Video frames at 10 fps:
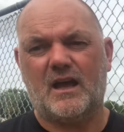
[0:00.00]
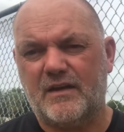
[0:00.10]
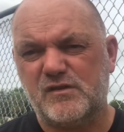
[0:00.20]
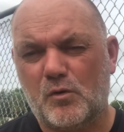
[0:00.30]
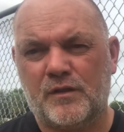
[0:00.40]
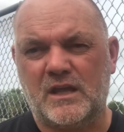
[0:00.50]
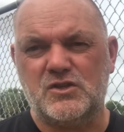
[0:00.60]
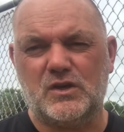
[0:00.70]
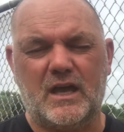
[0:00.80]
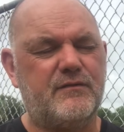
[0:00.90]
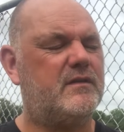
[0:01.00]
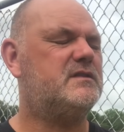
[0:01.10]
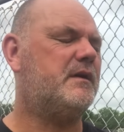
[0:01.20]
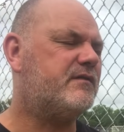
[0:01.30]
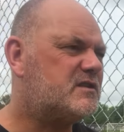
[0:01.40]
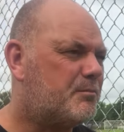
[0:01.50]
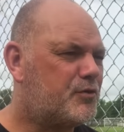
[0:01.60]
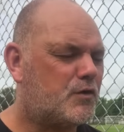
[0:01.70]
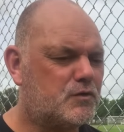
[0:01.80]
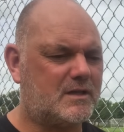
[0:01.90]
if it's a
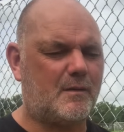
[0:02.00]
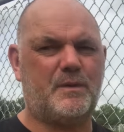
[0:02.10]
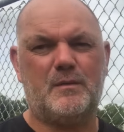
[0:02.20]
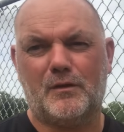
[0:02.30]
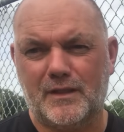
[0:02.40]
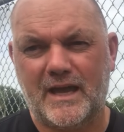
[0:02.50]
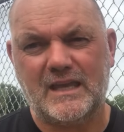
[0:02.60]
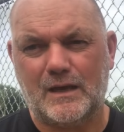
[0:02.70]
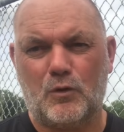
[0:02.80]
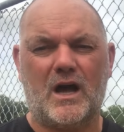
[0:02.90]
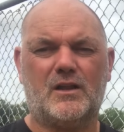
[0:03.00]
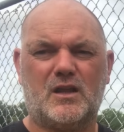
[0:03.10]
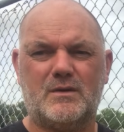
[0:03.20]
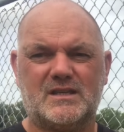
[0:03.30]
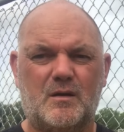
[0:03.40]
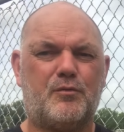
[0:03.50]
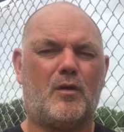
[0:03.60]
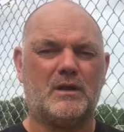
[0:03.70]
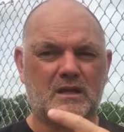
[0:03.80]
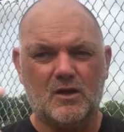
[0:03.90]
product that people like, what I'll do is I'll
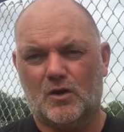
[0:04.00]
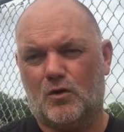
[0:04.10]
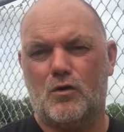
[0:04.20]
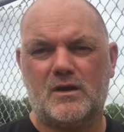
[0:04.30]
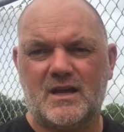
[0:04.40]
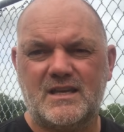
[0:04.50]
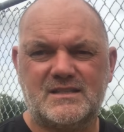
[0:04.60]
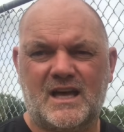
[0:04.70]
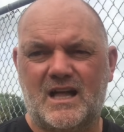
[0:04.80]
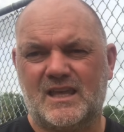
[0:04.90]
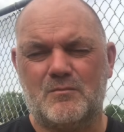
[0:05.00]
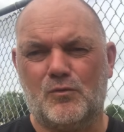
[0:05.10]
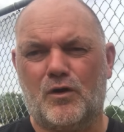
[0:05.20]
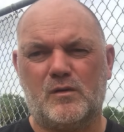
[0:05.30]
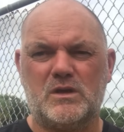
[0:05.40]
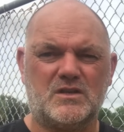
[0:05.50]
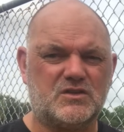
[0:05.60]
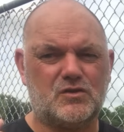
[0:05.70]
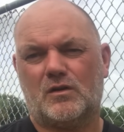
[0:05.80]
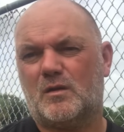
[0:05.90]
probably organize that, I'll get more and we can
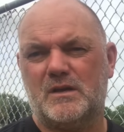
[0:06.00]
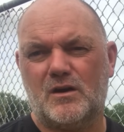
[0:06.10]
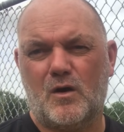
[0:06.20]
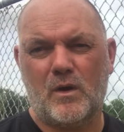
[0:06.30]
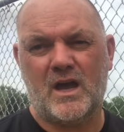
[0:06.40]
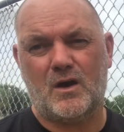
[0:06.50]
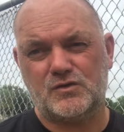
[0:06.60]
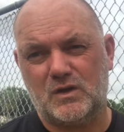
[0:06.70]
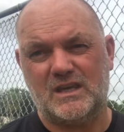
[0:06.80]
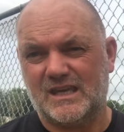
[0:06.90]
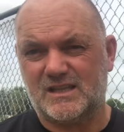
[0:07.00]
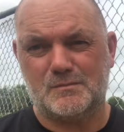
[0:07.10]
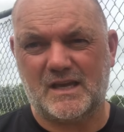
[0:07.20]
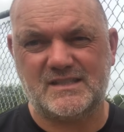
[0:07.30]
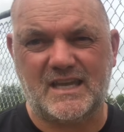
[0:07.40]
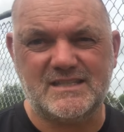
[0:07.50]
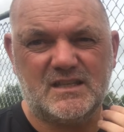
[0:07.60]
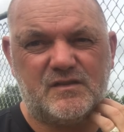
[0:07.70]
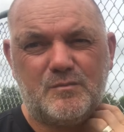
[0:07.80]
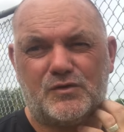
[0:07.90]
stock them in our warehouse so you can get them next day
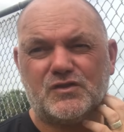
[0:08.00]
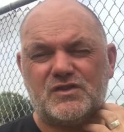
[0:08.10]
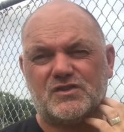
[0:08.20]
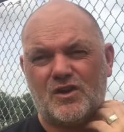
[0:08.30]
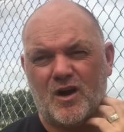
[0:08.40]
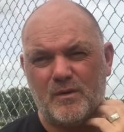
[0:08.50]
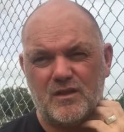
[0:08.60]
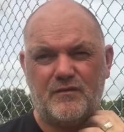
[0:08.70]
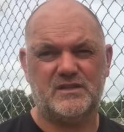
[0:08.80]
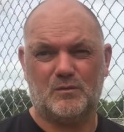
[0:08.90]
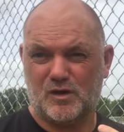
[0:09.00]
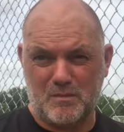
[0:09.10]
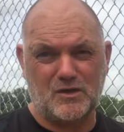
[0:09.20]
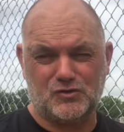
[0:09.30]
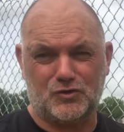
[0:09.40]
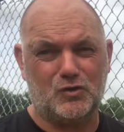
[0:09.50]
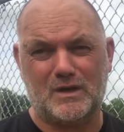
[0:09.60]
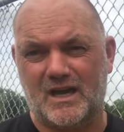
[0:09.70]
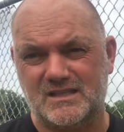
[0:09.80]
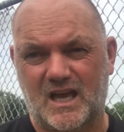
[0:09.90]
delivery. But just to start with, obviously I want to make sure you
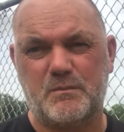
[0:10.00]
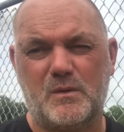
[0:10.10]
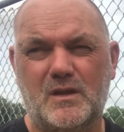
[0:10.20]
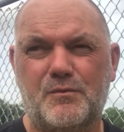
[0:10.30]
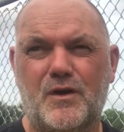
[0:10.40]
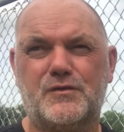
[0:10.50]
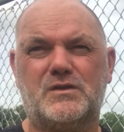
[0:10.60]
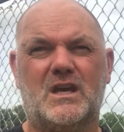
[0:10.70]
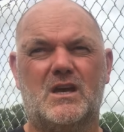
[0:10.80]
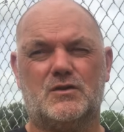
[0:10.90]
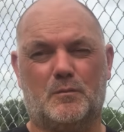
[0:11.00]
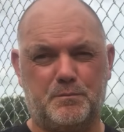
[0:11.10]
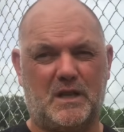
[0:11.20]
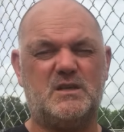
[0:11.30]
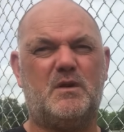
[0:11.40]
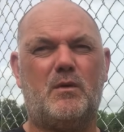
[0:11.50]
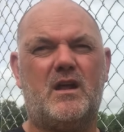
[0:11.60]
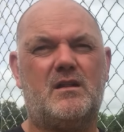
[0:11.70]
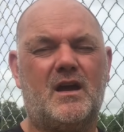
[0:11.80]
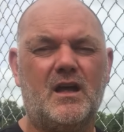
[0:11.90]
guys are happy with the product, so please be
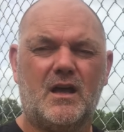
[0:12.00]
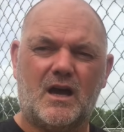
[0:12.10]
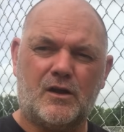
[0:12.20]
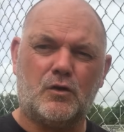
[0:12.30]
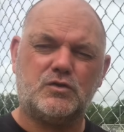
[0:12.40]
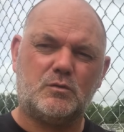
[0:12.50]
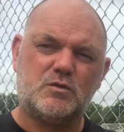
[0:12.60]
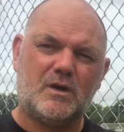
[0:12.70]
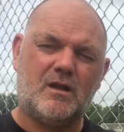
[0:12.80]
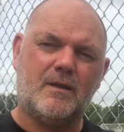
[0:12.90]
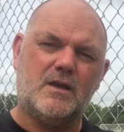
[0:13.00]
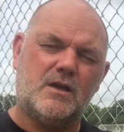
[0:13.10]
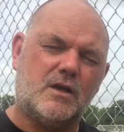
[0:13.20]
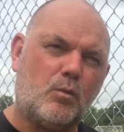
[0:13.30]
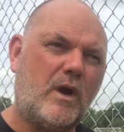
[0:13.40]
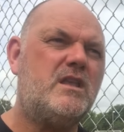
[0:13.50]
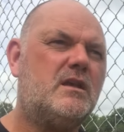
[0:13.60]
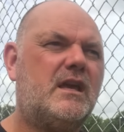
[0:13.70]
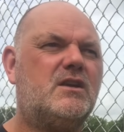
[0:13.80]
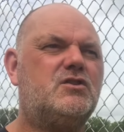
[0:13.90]
aware of that. And also as well, when
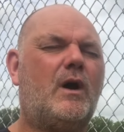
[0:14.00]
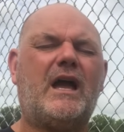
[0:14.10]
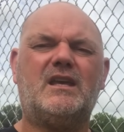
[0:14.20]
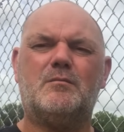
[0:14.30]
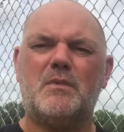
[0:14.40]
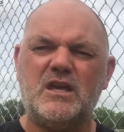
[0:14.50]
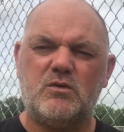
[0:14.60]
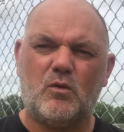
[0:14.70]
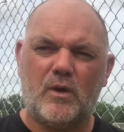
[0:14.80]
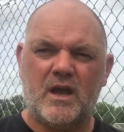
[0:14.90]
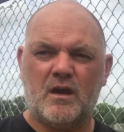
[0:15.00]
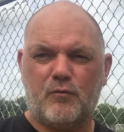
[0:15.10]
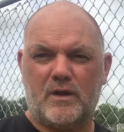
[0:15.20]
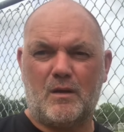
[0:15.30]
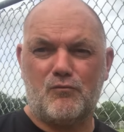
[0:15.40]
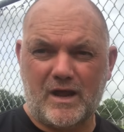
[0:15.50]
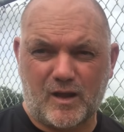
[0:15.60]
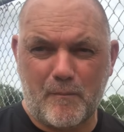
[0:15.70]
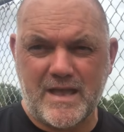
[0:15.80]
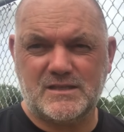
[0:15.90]
so I can make you aware of when I'm
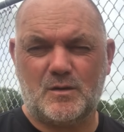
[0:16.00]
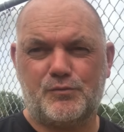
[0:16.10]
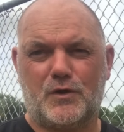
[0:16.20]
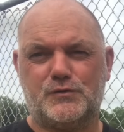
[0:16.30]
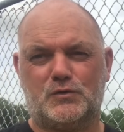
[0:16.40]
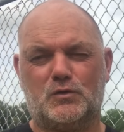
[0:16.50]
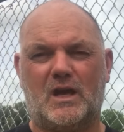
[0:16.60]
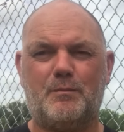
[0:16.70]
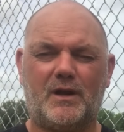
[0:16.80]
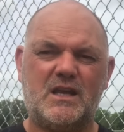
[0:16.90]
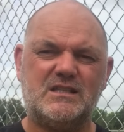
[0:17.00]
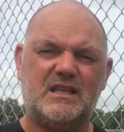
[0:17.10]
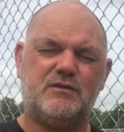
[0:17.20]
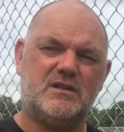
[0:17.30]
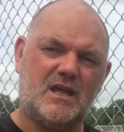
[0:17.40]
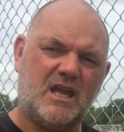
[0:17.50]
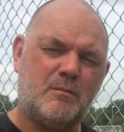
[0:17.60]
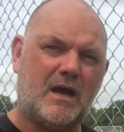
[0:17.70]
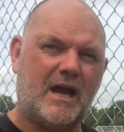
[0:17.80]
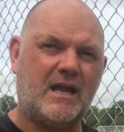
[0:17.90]
recommending a product, okay, please leave your
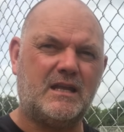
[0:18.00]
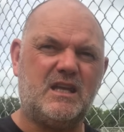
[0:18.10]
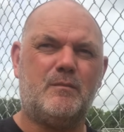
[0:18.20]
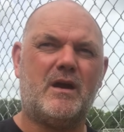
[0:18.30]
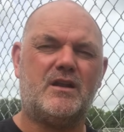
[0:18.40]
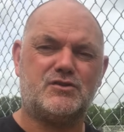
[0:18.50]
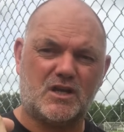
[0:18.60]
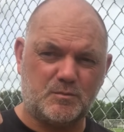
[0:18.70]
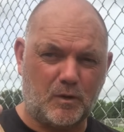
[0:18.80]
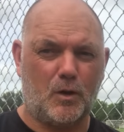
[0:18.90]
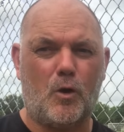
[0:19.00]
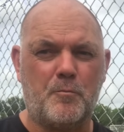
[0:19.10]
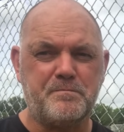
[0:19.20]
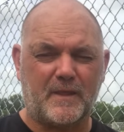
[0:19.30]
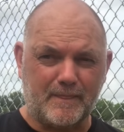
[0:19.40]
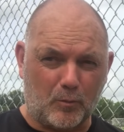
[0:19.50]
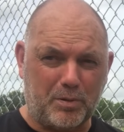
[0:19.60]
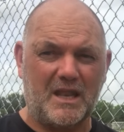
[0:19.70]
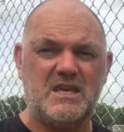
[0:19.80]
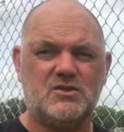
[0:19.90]
name and email address below. Now
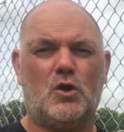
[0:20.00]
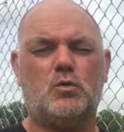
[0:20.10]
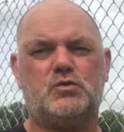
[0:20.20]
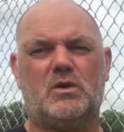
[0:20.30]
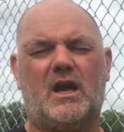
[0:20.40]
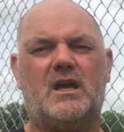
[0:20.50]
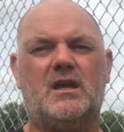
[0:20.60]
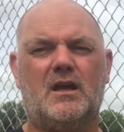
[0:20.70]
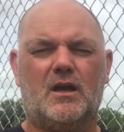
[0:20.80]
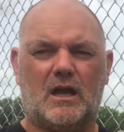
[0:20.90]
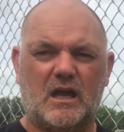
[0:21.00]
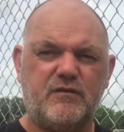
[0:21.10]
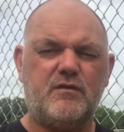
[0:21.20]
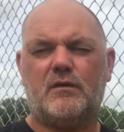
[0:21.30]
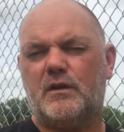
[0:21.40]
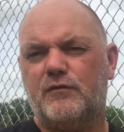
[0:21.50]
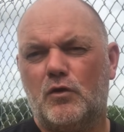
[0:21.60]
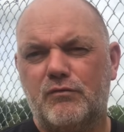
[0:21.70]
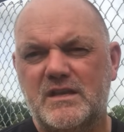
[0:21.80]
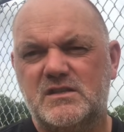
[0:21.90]
please note, okay, if
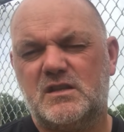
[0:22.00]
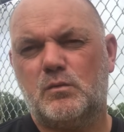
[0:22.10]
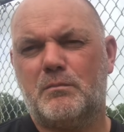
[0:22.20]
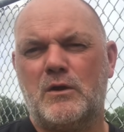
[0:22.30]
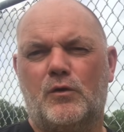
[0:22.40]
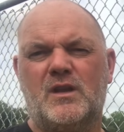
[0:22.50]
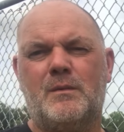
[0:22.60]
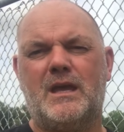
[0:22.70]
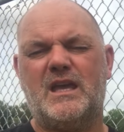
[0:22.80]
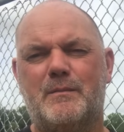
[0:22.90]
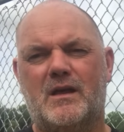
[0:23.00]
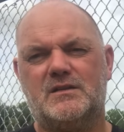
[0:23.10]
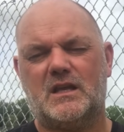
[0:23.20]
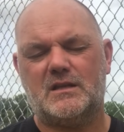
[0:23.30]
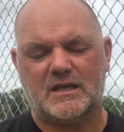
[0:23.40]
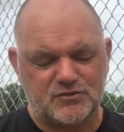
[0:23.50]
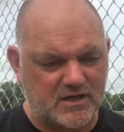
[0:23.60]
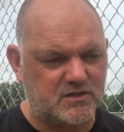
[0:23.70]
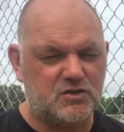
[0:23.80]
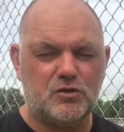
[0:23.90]
you're registered with my other email
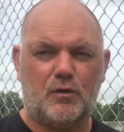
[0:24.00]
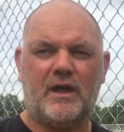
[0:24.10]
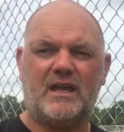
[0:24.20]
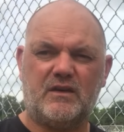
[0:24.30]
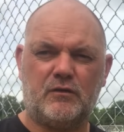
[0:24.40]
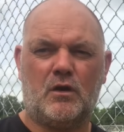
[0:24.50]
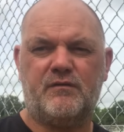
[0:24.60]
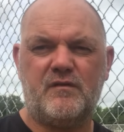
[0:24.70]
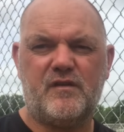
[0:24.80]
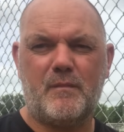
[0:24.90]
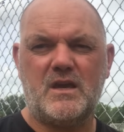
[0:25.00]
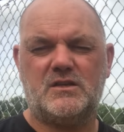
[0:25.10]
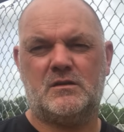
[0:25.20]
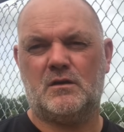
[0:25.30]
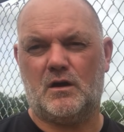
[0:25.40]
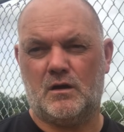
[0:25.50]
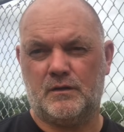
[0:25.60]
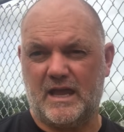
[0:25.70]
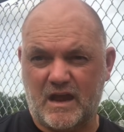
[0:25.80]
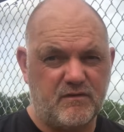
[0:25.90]
addresses, you know that I give a lot of information
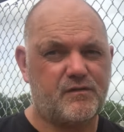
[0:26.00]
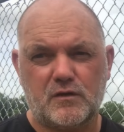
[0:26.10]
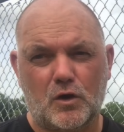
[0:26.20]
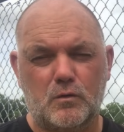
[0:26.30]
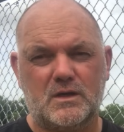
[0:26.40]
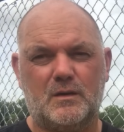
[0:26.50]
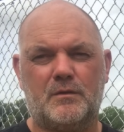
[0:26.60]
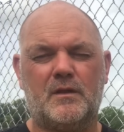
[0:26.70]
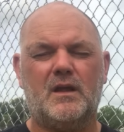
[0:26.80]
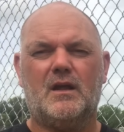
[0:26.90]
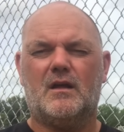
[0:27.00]
on everything goalkeeping.